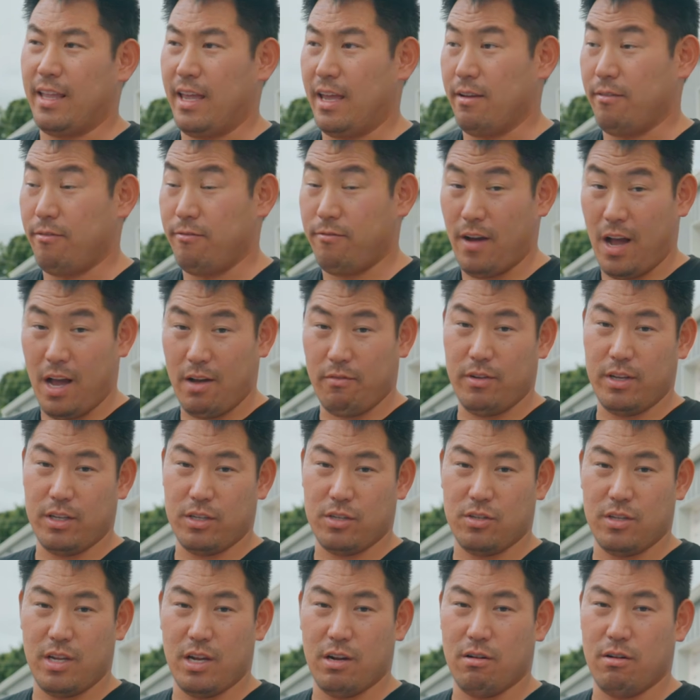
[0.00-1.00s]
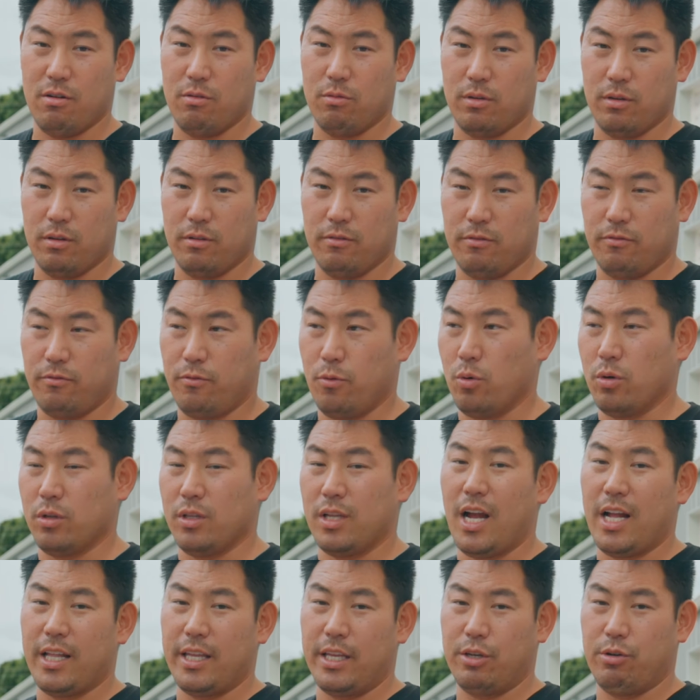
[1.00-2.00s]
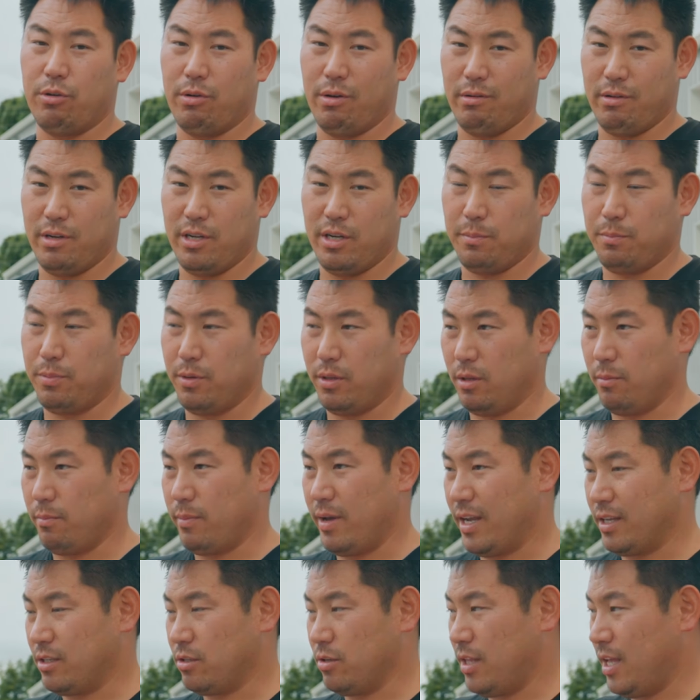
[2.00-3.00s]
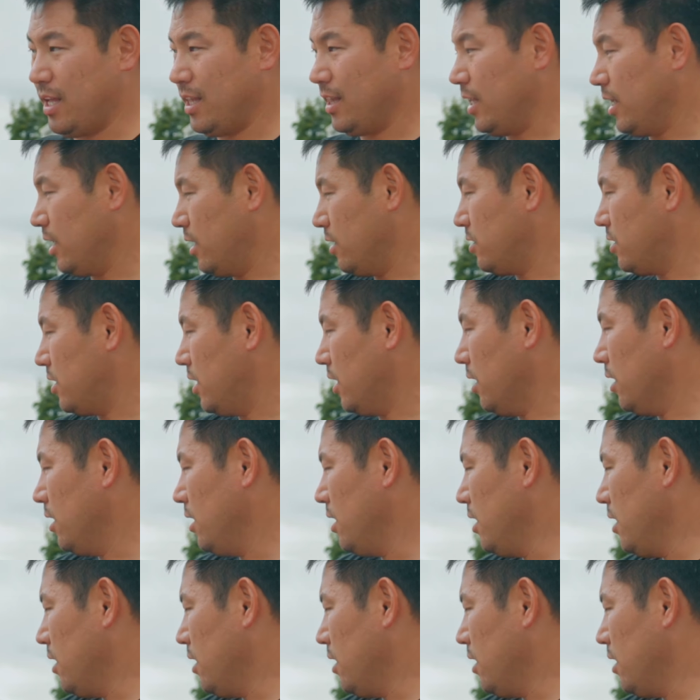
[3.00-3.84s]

a 5-inch narrowed Ford 9-inch rear end put in the back, so that let us get